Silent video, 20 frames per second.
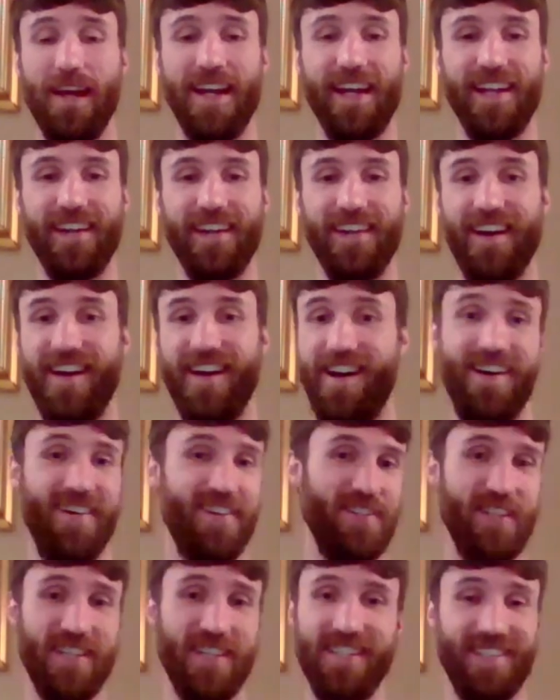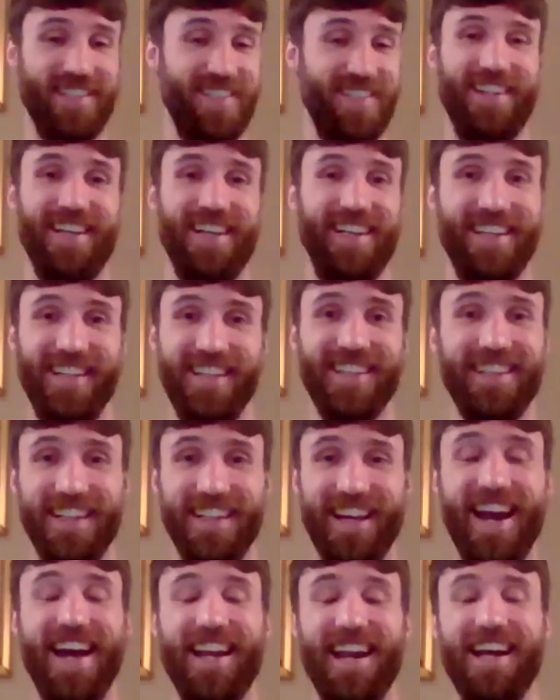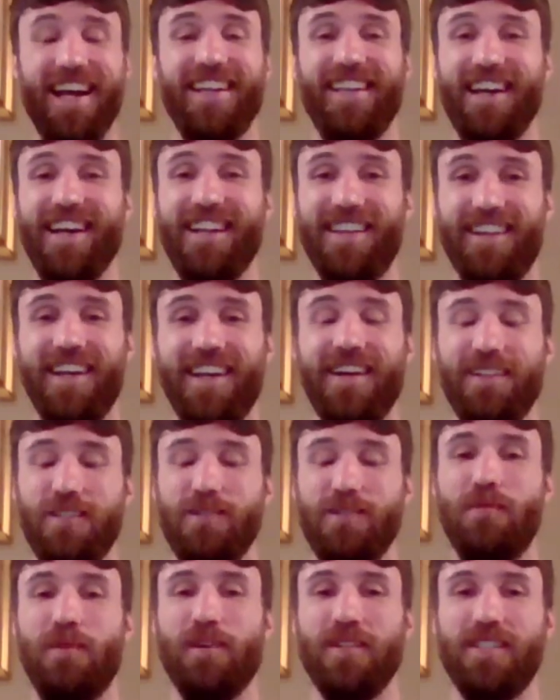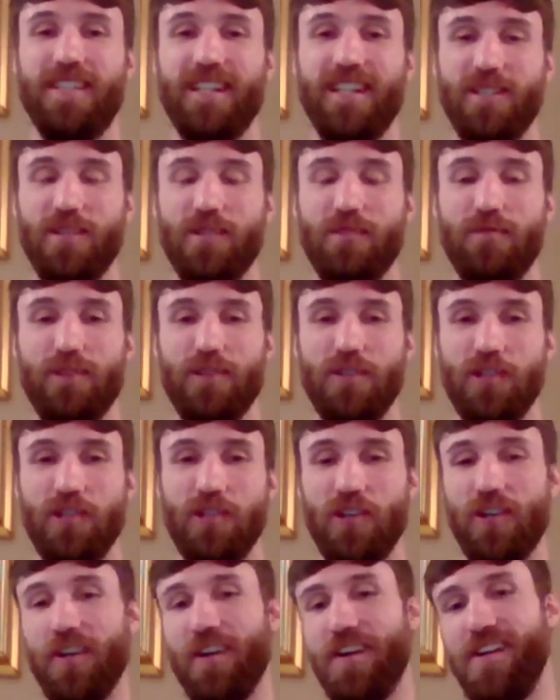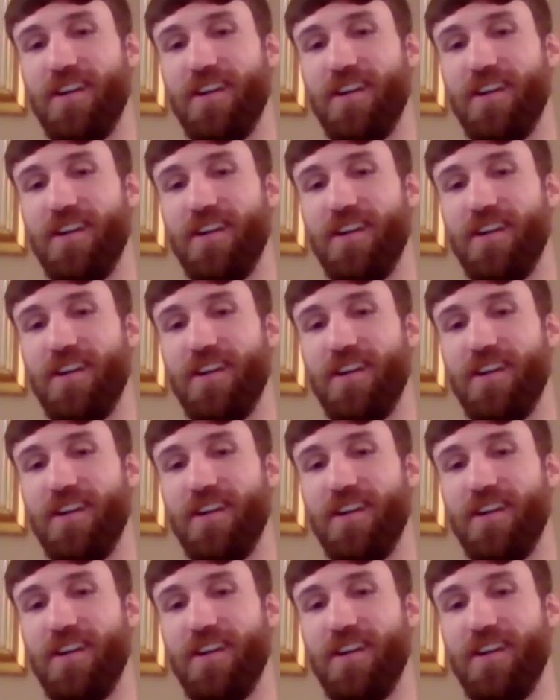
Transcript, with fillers: in, oh Jesus, like. Yeah, that, that that spice things up for sure.